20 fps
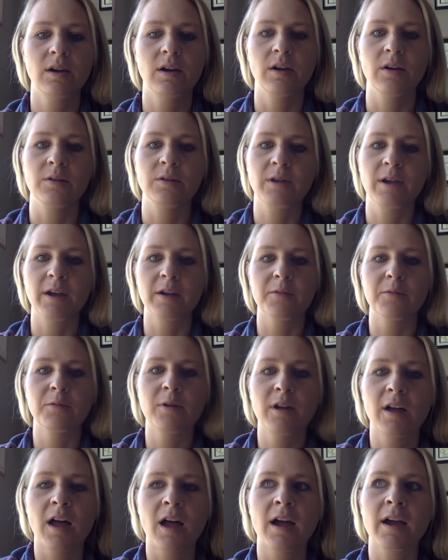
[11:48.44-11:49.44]
Okay,
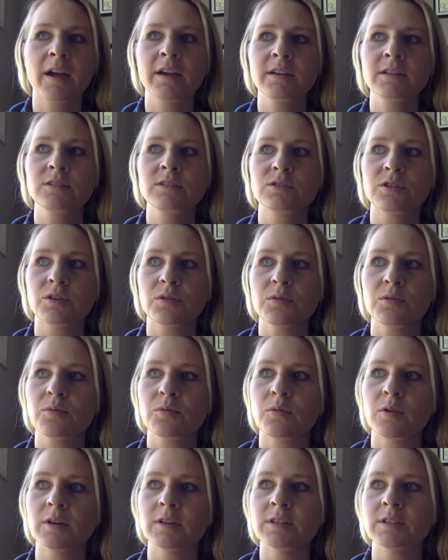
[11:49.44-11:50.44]
well, I don't
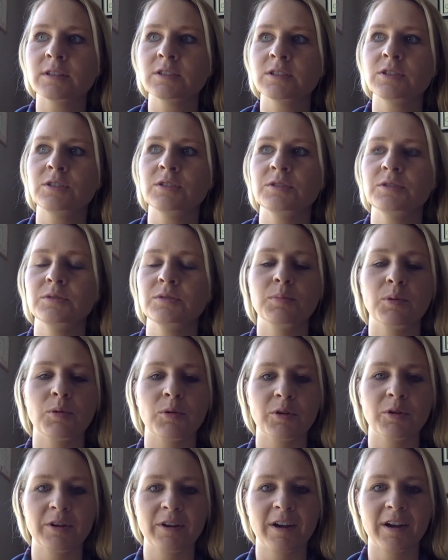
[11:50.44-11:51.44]
want to
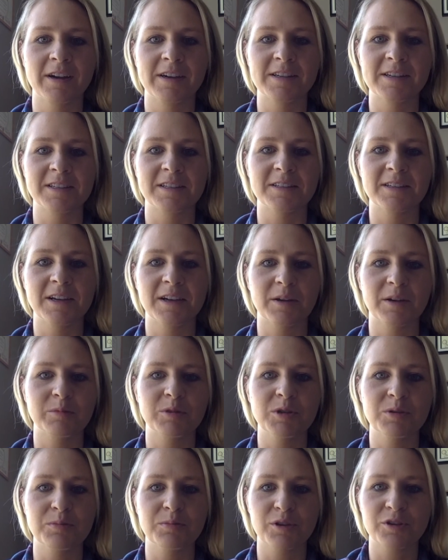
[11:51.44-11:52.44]
bore you guys and take up
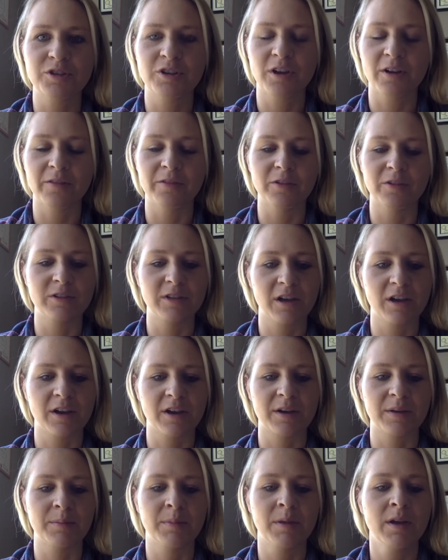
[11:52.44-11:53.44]
too much of your
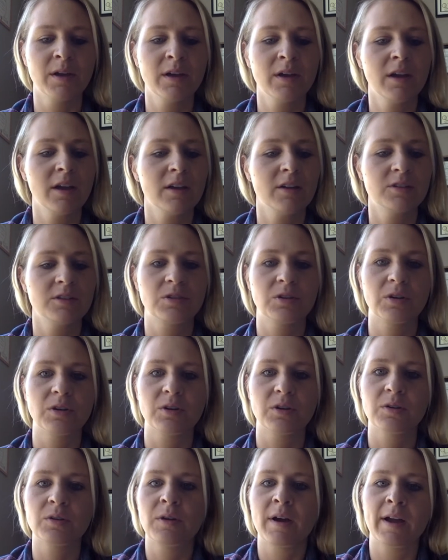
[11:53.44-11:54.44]
time.
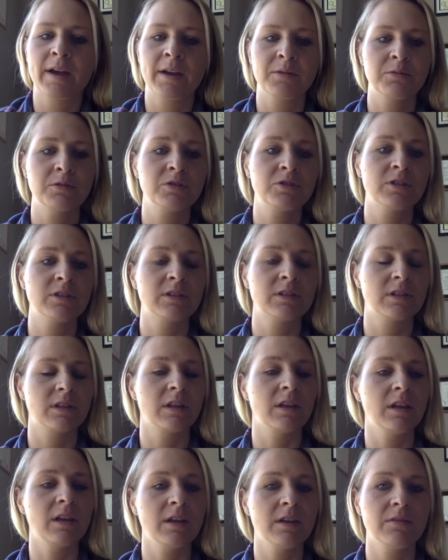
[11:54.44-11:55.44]
So I will just
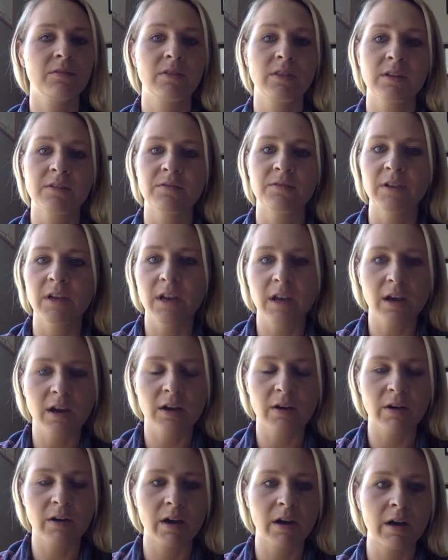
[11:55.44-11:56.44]
leave the video
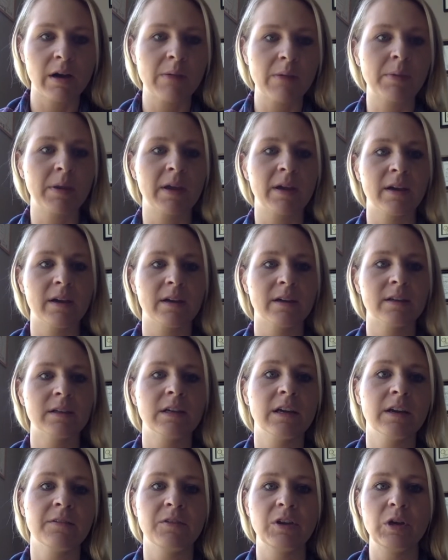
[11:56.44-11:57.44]
up, and
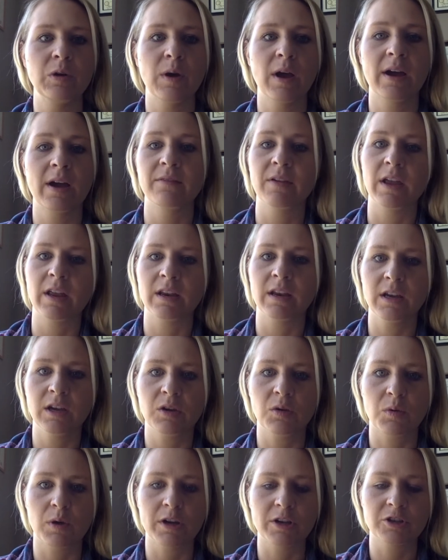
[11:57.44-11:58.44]
if you have any
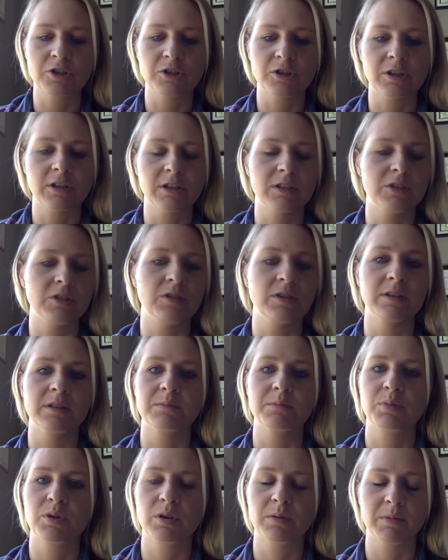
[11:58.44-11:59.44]
questions, you can
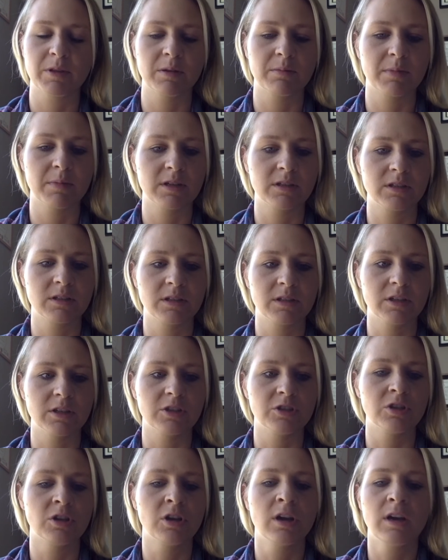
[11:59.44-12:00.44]
put them in the
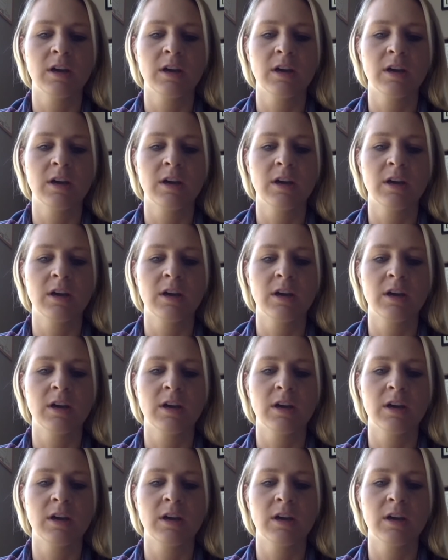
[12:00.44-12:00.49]
message,